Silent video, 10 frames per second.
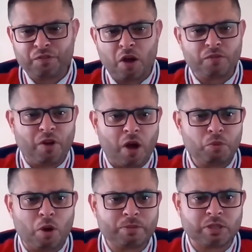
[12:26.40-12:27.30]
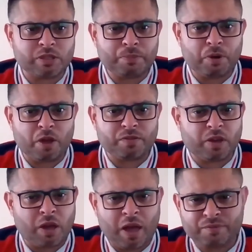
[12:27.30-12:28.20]
far more options than private
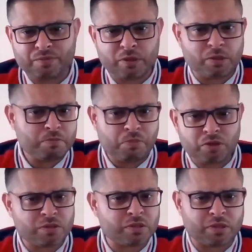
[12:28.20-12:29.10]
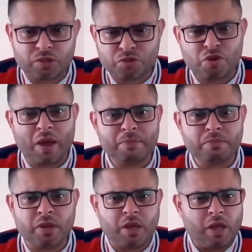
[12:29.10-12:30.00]
car, have bus, tram